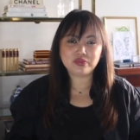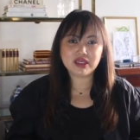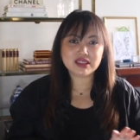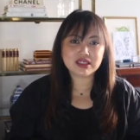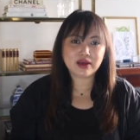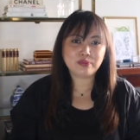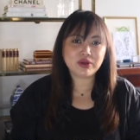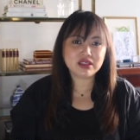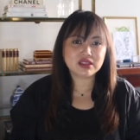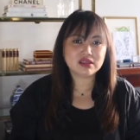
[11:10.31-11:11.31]
It's like
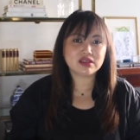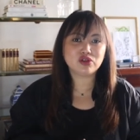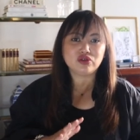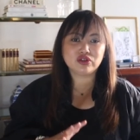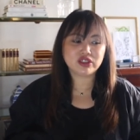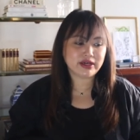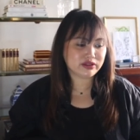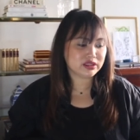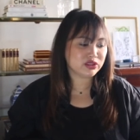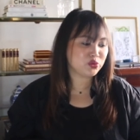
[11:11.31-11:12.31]
pieces you
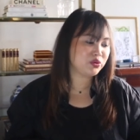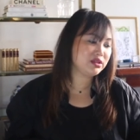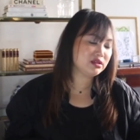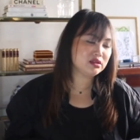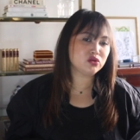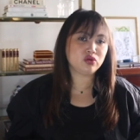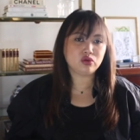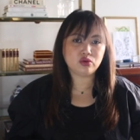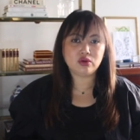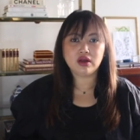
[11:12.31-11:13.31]
cherish, pieces
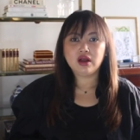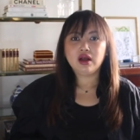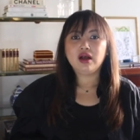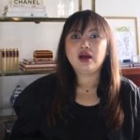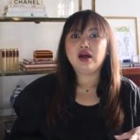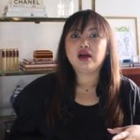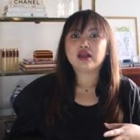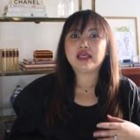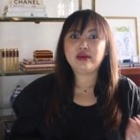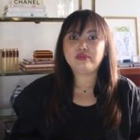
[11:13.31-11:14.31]
you
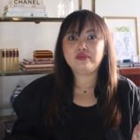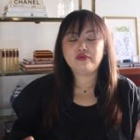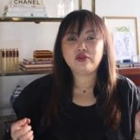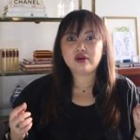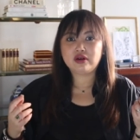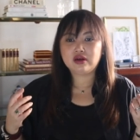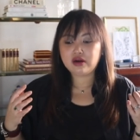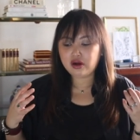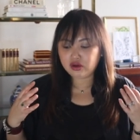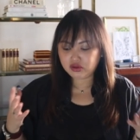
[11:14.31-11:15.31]
keep
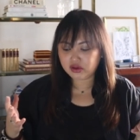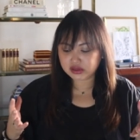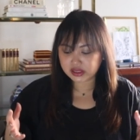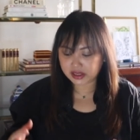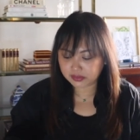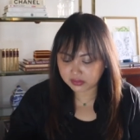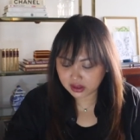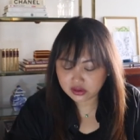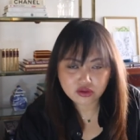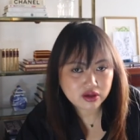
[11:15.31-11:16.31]
for a long time
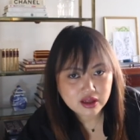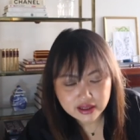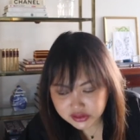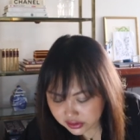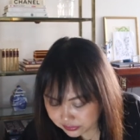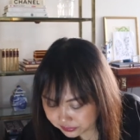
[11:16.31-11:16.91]
in your collection.